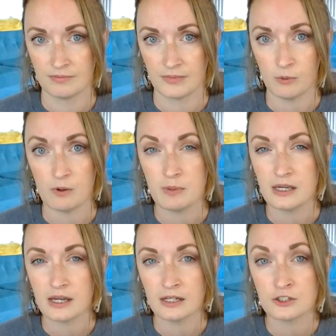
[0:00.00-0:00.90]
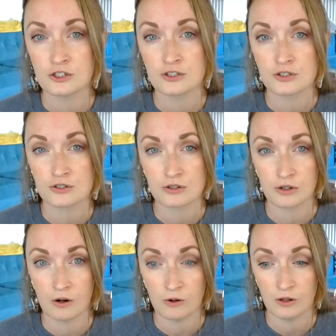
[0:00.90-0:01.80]
we begin to
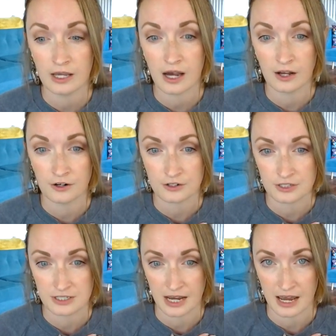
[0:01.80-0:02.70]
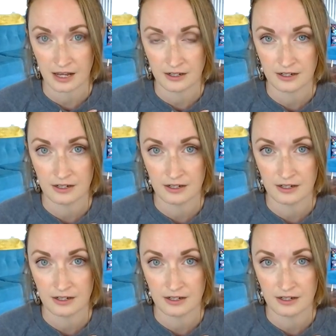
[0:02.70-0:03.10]
slowly understand